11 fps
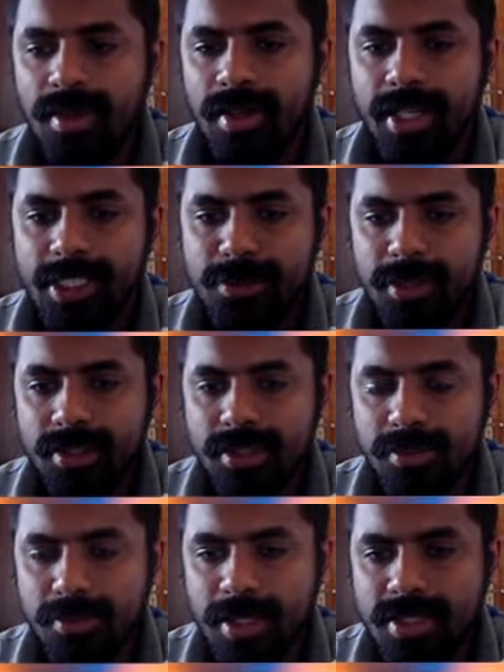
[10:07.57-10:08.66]
Next
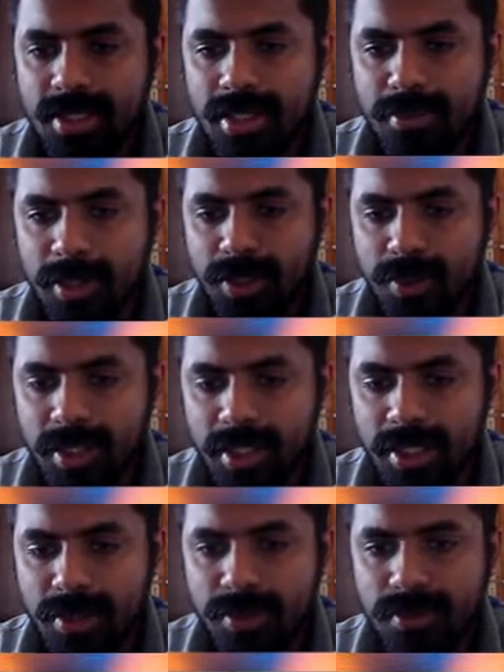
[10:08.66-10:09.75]
puzzle number
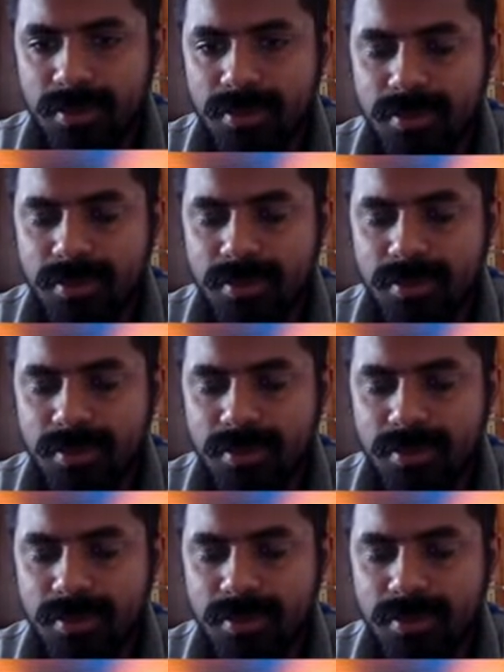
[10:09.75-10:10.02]
22.